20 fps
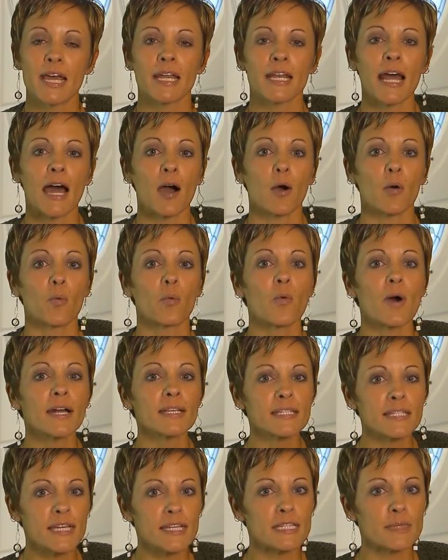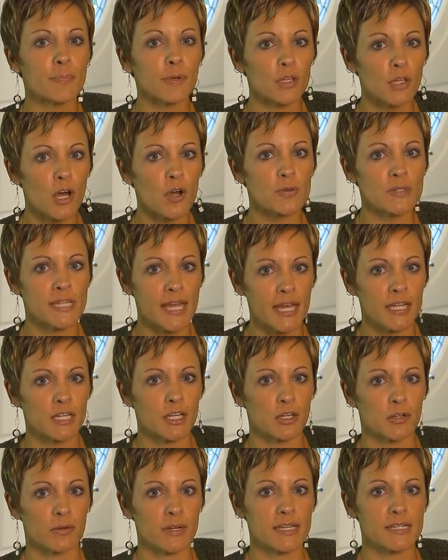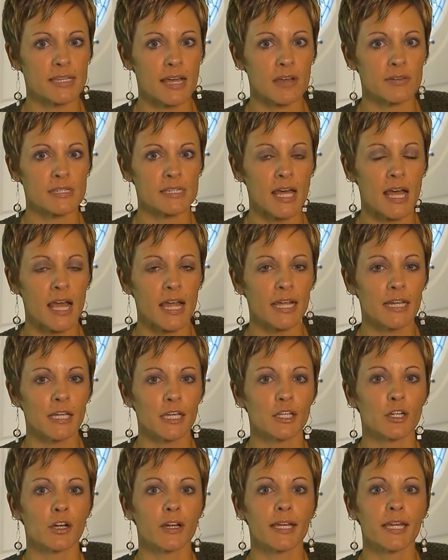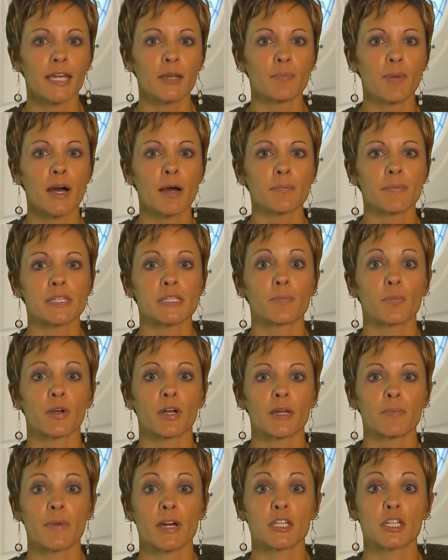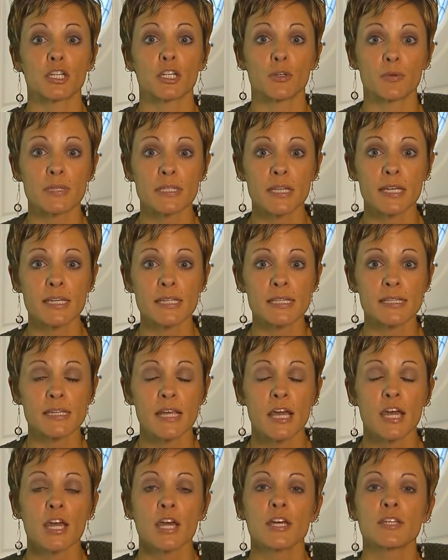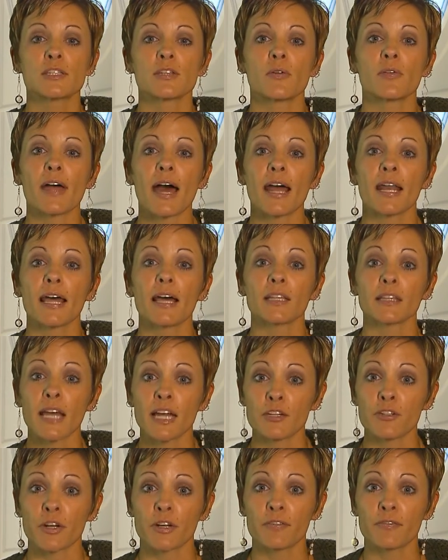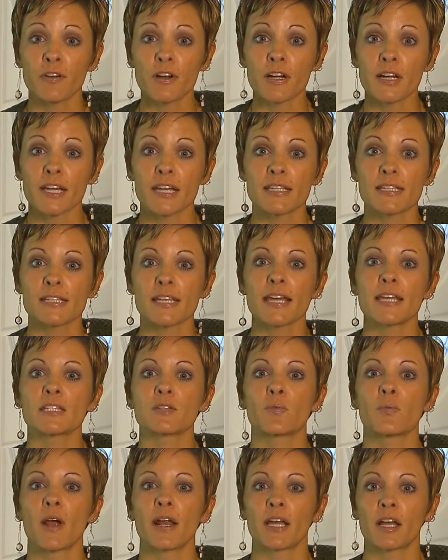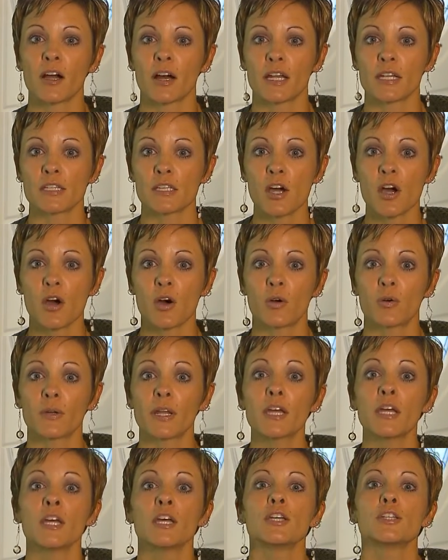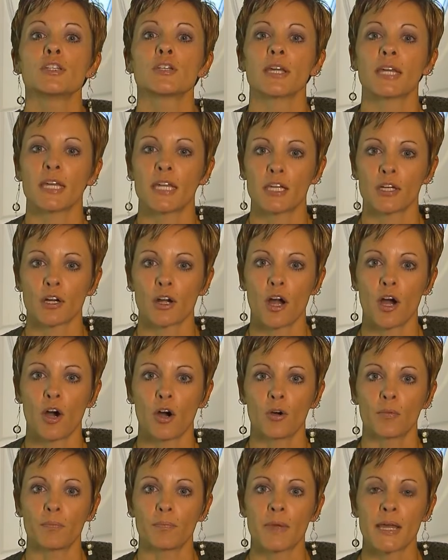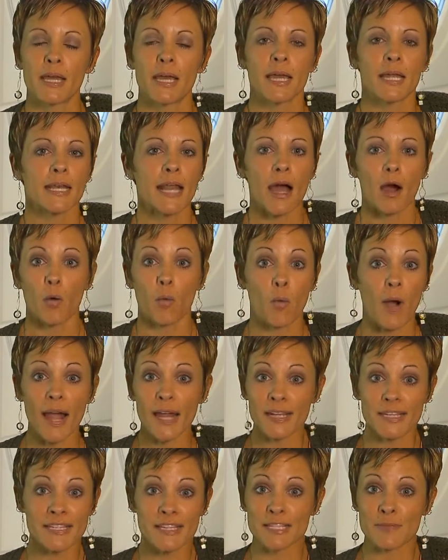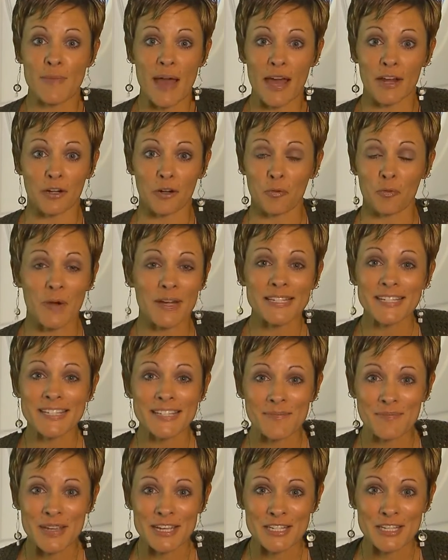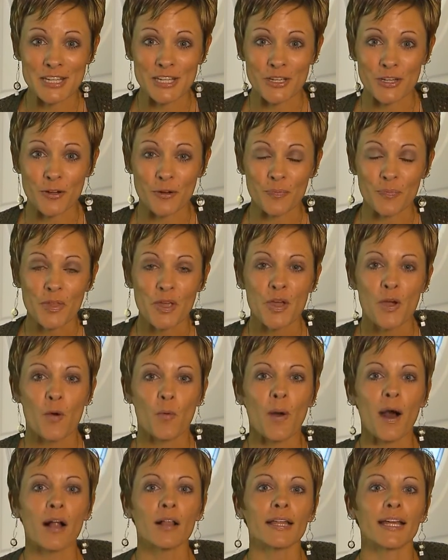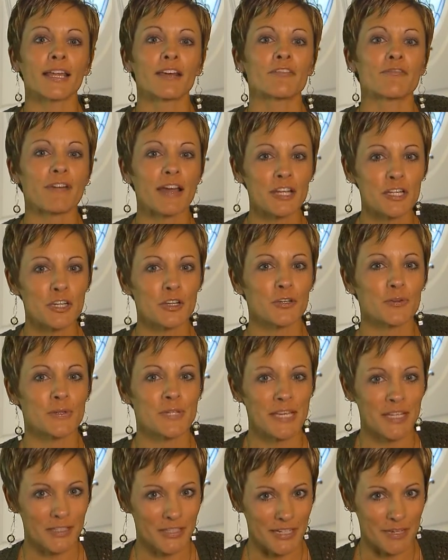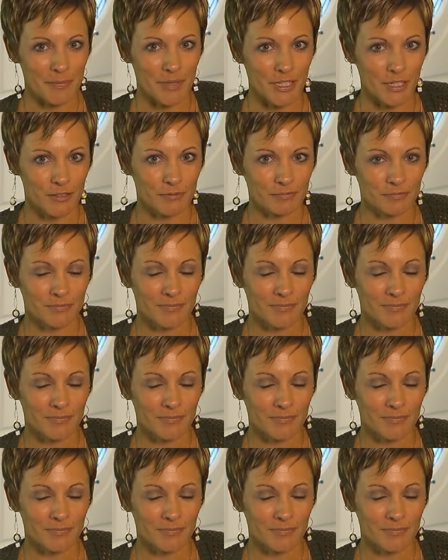Now, once it's below 10 degrees outside, your heat pump is pretty much useless. So that electric furnace is running on its own to heat your home. Now, why does this matter? What does it mean to you? Well, it affects your utility bill.